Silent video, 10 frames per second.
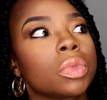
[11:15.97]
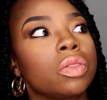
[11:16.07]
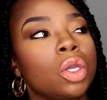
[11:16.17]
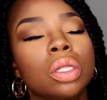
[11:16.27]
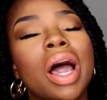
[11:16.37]

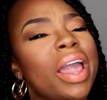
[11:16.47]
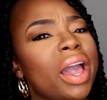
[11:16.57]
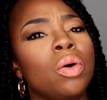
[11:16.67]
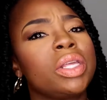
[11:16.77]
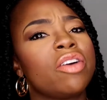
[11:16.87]

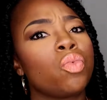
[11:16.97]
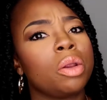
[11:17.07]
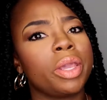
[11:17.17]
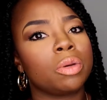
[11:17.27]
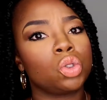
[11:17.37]
I only have
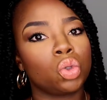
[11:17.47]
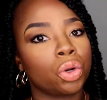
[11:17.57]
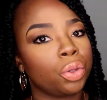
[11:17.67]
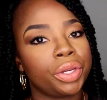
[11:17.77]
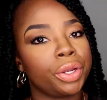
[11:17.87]
one makeup
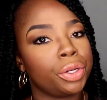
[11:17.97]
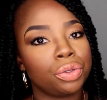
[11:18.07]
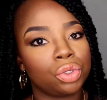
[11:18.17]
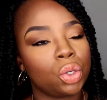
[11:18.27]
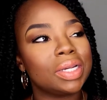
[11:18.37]
tutorial in here, and
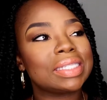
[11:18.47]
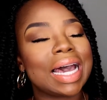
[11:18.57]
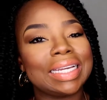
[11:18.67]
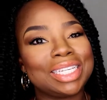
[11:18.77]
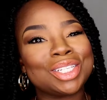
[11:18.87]
you'll notice
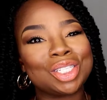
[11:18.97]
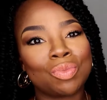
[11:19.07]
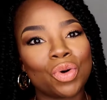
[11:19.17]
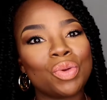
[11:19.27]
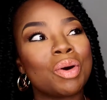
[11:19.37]
I did a
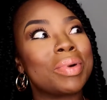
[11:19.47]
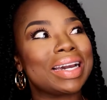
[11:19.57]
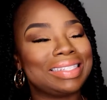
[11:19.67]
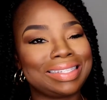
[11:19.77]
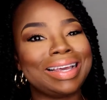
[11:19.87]
smoky one, but
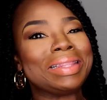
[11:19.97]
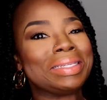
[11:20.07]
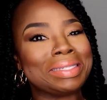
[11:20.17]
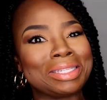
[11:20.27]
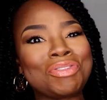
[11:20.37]
I said
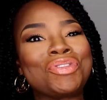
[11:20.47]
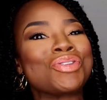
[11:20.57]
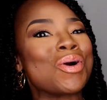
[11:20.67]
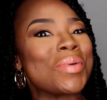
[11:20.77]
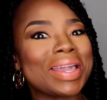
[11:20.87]
this is if
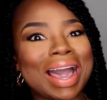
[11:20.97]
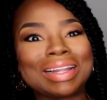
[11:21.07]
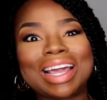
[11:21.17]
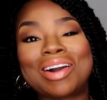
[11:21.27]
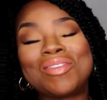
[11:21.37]
you're going
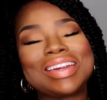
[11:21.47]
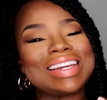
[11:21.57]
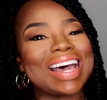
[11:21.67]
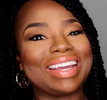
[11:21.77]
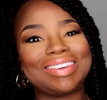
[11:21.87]
out like on a
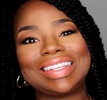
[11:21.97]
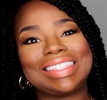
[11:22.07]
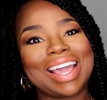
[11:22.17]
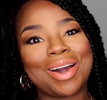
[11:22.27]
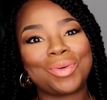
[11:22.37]
night on the
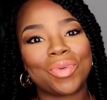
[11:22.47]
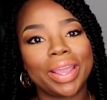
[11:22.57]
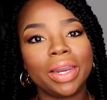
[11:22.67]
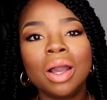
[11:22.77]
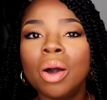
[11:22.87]
town,
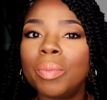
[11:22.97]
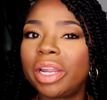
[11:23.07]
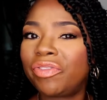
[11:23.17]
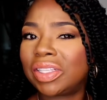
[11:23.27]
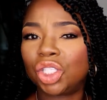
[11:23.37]
right?
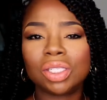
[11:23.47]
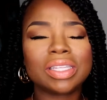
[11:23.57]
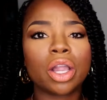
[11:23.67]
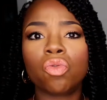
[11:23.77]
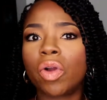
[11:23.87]
But if it's
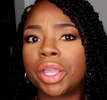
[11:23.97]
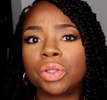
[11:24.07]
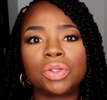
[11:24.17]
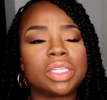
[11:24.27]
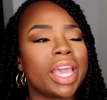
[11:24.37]
just like a
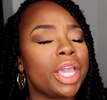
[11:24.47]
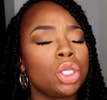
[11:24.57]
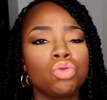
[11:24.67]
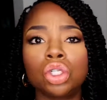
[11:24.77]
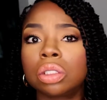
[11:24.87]
regular
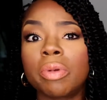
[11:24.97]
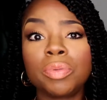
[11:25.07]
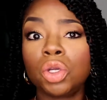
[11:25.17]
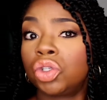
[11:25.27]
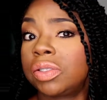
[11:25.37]
day,
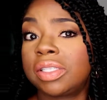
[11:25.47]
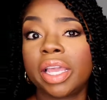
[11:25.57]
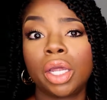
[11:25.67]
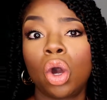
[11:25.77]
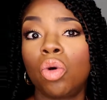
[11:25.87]
maybe you're just
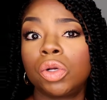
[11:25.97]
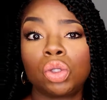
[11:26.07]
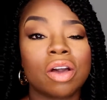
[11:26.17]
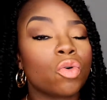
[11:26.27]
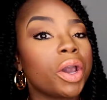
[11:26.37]
staying at home,
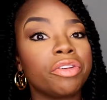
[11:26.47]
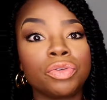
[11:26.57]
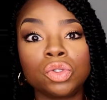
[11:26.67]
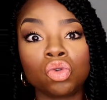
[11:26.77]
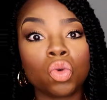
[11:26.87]
but you have quite a
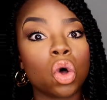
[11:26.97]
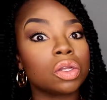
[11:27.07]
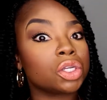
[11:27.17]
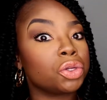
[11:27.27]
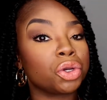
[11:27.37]
few Zoom
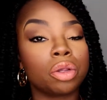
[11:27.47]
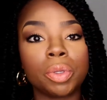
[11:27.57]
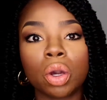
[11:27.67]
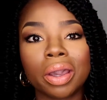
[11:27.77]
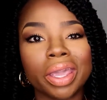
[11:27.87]
calls and you're going to
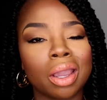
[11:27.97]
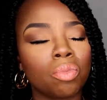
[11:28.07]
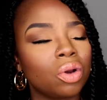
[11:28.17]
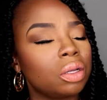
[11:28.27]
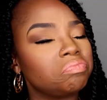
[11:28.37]
be on
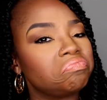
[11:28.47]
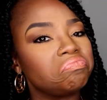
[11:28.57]
camera,